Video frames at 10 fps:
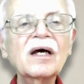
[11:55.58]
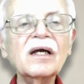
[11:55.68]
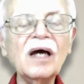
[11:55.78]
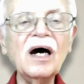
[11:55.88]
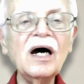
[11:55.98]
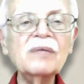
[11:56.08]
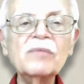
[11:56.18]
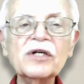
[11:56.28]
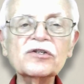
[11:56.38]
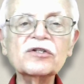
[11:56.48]
God
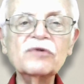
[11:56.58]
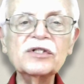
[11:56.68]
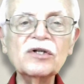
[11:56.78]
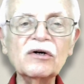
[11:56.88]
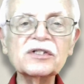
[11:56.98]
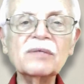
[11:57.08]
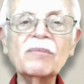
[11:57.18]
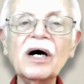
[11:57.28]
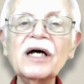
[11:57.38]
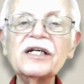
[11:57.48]
measures results
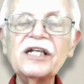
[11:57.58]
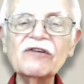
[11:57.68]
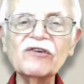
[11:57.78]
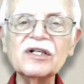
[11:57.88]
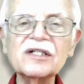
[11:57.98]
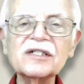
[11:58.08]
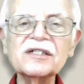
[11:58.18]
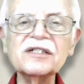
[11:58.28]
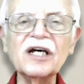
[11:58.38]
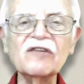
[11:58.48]
by a different
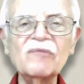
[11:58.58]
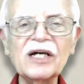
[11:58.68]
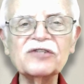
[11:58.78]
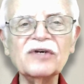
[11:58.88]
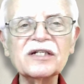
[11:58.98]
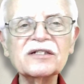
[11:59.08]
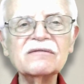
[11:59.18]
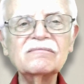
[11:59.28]
set of metrics.